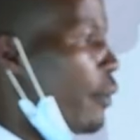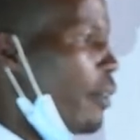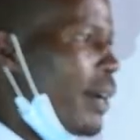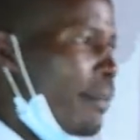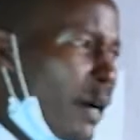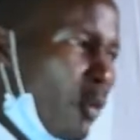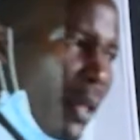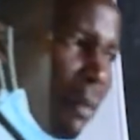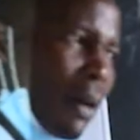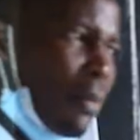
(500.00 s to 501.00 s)
Remember,
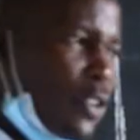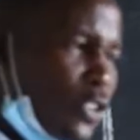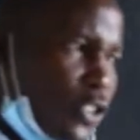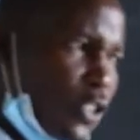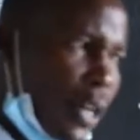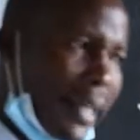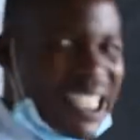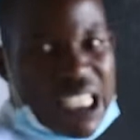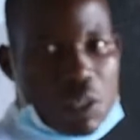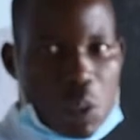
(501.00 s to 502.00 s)
with mammals,
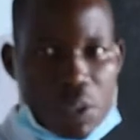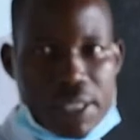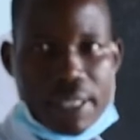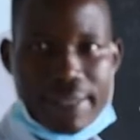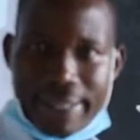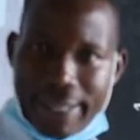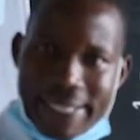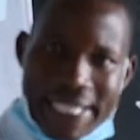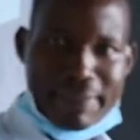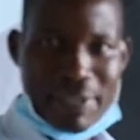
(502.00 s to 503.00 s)
exclude the
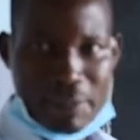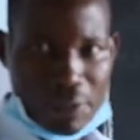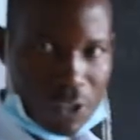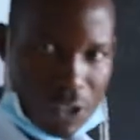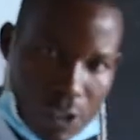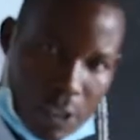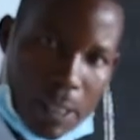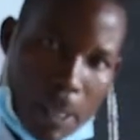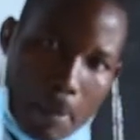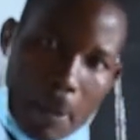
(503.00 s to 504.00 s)
egg-laying mammals,
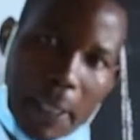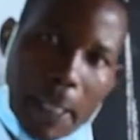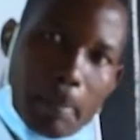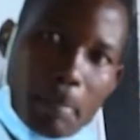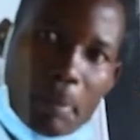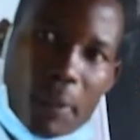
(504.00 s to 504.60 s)
okay?